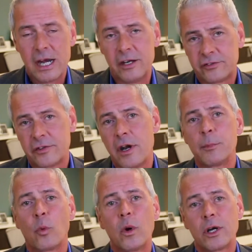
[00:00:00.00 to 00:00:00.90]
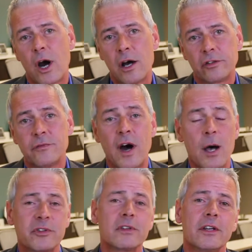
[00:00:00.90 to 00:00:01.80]
and it's the #1 cause of
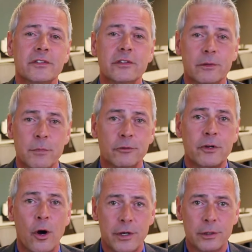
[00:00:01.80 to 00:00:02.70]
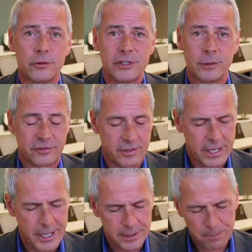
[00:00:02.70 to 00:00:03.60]
obsolescence in most car dealerships
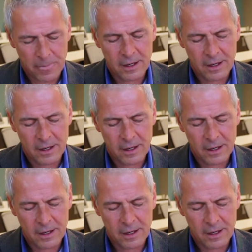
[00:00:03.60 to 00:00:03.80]
today.